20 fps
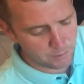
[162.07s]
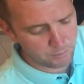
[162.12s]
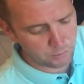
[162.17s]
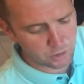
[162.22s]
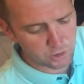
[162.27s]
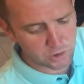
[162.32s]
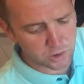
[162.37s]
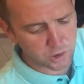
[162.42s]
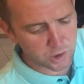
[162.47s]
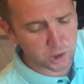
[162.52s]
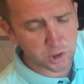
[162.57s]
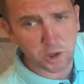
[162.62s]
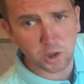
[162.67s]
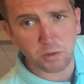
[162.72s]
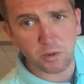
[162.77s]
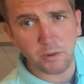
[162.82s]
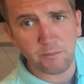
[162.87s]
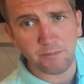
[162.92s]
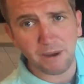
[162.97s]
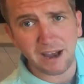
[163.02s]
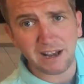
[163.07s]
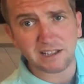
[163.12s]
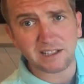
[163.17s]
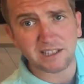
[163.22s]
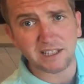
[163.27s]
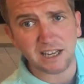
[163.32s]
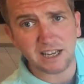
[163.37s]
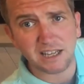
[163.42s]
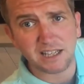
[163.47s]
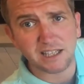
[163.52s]
just coming back
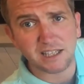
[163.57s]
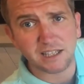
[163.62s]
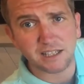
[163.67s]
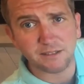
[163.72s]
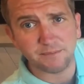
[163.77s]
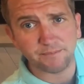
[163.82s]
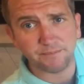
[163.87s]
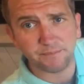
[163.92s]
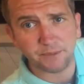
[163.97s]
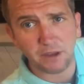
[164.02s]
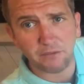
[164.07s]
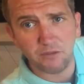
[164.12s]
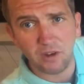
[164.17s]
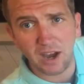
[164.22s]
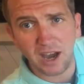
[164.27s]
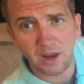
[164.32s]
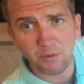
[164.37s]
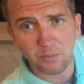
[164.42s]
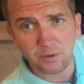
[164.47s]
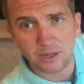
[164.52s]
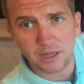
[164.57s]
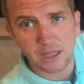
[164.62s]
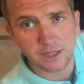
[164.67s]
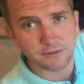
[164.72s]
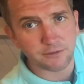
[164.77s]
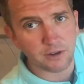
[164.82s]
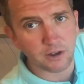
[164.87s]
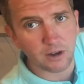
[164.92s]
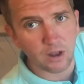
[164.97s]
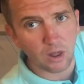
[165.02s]
to this. I've not had one of these
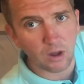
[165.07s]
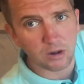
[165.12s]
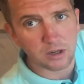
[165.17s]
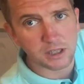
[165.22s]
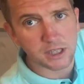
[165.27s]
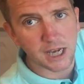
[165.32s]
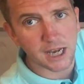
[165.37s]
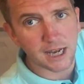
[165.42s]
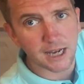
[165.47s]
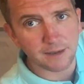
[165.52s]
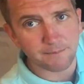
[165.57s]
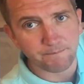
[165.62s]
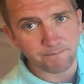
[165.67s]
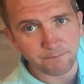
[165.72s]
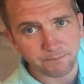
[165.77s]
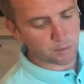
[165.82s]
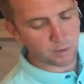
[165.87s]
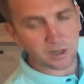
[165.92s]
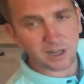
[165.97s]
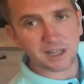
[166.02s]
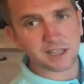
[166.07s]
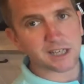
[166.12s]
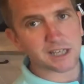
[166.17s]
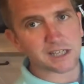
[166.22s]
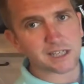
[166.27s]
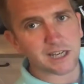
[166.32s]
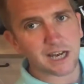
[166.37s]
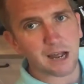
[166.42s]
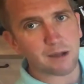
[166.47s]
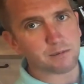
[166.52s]
for a long time, but this
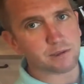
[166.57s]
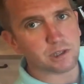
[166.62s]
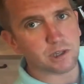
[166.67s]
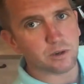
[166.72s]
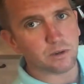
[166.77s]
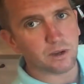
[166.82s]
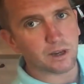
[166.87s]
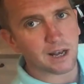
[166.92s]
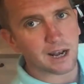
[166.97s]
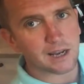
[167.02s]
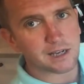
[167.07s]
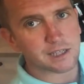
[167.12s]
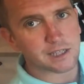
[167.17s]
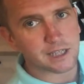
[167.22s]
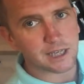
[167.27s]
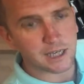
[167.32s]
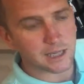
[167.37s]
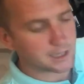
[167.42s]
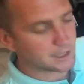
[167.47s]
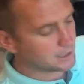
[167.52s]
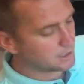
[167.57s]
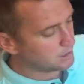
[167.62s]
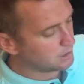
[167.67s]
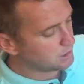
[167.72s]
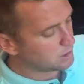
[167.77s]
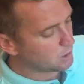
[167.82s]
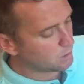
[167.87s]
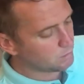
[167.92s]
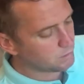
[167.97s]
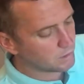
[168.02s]
is an absolute classic.
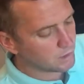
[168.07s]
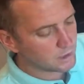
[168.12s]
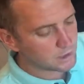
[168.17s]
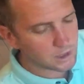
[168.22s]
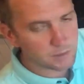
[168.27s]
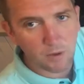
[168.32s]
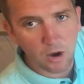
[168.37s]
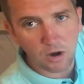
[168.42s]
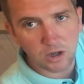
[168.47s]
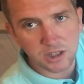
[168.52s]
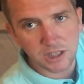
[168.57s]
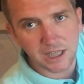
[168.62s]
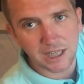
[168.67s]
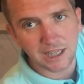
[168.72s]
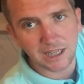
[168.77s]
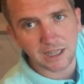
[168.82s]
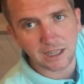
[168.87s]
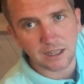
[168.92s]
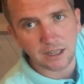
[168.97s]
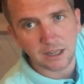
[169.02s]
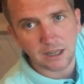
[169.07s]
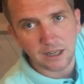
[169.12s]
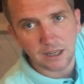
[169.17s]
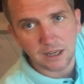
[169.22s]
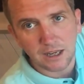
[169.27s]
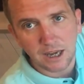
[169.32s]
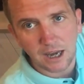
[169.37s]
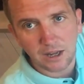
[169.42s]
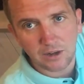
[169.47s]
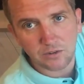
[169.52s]
You know, the martini
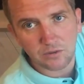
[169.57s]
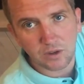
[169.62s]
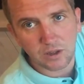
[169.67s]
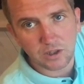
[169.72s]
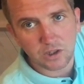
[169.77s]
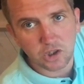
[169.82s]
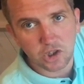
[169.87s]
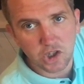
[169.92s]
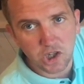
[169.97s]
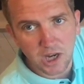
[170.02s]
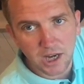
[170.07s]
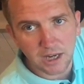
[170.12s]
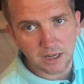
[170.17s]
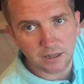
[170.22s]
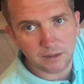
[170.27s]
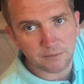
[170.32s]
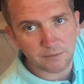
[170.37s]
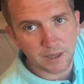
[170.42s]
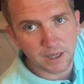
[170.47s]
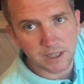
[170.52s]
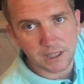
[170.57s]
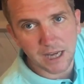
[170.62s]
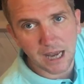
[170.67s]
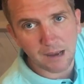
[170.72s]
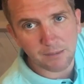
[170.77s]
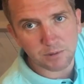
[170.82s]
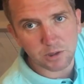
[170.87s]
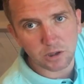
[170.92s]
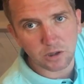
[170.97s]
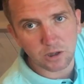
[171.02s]
and gin is
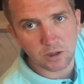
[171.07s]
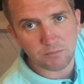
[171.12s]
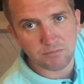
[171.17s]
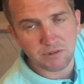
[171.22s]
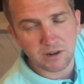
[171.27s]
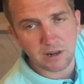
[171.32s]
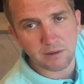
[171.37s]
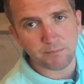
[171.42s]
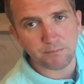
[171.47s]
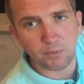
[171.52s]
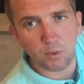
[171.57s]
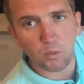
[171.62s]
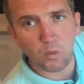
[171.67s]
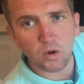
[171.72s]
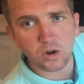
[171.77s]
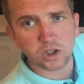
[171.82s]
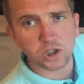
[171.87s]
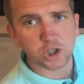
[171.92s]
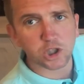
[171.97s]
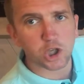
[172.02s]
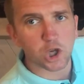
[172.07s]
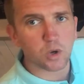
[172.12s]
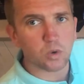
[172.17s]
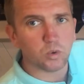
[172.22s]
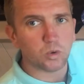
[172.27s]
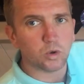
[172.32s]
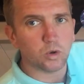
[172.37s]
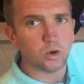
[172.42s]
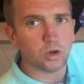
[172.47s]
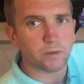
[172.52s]
absolutely brilliant. But what's so
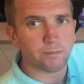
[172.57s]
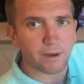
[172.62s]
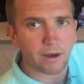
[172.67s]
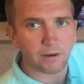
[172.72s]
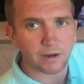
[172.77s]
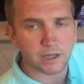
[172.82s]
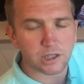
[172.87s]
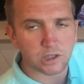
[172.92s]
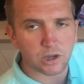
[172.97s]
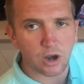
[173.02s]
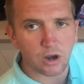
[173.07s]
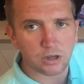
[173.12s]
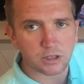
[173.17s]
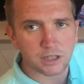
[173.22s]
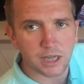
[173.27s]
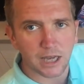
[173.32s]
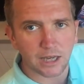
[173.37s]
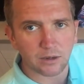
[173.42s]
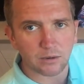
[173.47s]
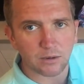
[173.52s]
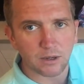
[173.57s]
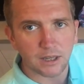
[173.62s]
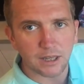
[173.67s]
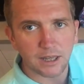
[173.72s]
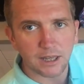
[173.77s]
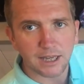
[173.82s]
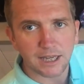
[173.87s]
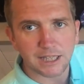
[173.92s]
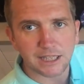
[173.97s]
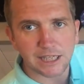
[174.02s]
good about this cocktail
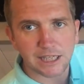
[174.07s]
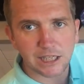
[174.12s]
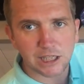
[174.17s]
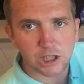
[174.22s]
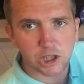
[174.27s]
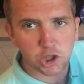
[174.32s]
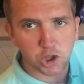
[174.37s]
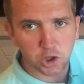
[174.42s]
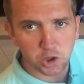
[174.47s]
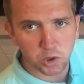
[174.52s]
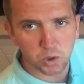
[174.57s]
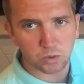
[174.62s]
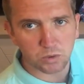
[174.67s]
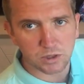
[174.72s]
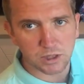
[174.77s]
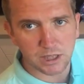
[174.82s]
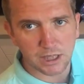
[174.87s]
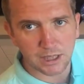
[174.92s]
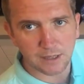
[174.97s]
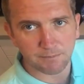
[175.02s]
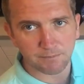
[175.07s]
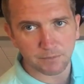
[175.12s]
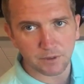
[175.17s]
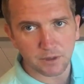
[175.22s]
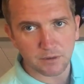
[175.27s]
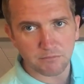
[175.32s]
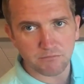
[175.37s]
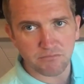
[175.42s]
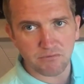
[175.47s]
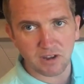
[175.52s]
is its subtlety.
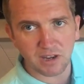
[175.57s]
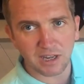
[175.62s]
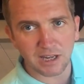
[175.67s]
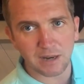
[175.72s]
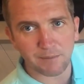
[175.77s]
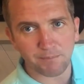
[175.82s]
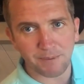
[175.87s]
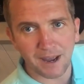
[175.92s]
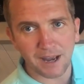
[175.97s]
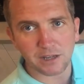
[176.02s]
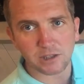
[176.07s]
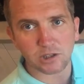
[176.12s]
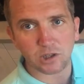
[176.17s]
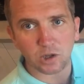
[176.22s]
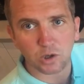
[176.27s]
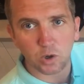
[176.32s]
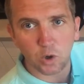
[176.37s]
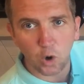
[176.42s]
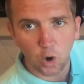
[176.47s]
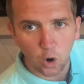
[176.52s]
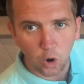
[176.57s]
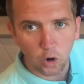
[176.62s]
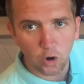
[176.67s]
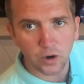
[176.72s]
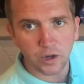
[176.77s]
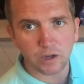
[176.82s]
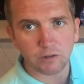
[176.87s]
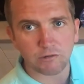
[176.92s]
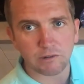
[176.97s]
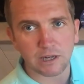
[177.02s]
Bringing it back to the
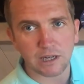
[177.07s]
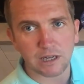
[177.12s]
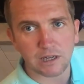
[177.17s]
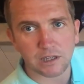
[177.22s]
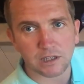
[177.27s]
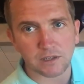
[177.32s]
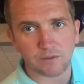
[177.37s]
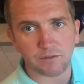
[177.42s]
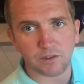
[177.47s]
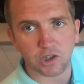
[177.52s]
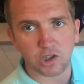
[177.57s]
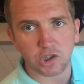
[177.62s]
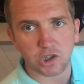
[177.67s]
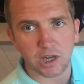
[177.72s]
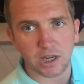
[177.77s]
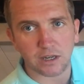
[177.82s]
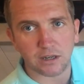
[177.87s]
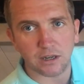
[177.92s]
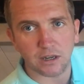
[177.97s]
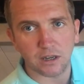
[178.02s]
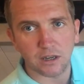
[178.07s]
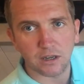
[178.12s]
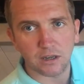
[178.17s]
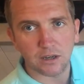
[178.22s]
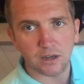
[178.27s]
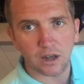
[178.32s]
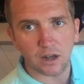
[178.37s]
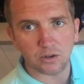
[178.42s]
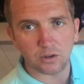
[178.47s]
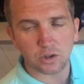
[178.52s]
core ingredients of the gin
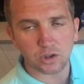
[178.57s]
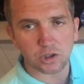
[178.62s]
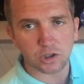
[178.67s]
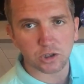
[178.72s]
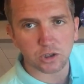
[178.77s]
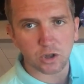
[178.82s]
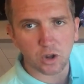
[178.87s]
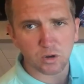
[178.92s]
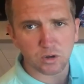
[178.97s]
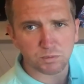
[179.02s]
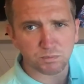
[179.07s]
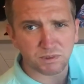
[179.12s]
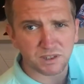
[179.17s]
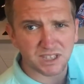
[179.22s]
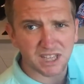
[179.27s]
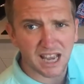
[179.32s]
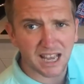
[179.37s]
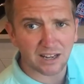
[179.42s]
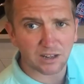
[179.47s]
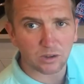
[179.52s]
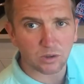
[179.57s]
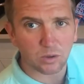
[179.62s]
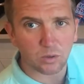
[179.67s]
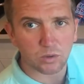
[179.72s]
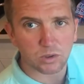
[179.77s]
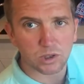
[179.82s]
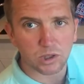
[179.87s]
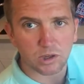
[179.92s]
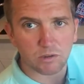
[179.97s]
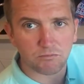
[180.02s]
and just those
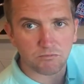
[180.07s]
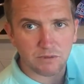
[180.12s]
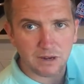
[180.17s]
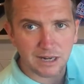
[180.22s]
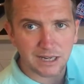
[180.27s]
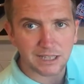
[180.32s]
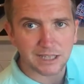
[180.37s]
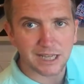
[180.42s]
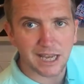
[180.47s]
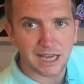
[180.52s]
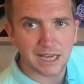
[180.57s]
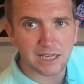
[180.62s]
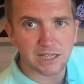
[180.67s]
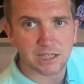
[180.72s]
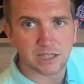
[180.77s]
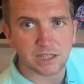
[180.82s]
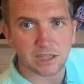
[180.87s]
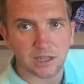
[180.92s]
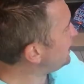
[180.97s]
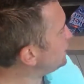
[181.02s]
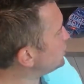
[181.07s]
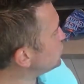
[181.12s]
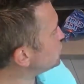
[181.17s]
botanicals you can really taste. It